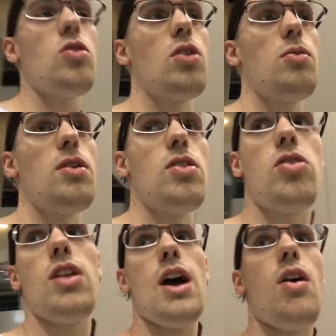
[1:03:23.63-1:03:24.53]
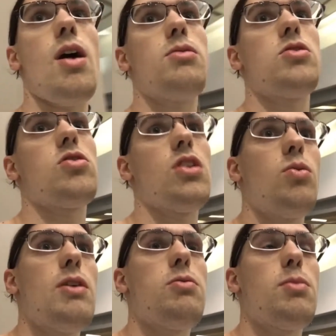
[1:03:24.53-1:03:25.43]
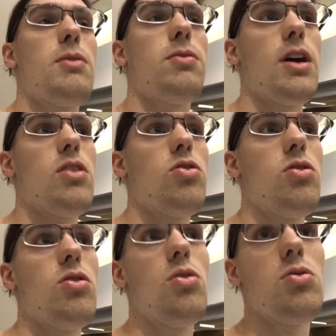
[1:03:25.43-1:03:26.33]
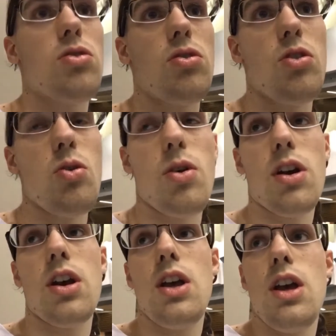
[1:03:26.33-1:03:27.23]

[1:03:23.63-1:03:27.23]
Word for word: So, anyways, now I'm just gonna wait for my flight to Newark.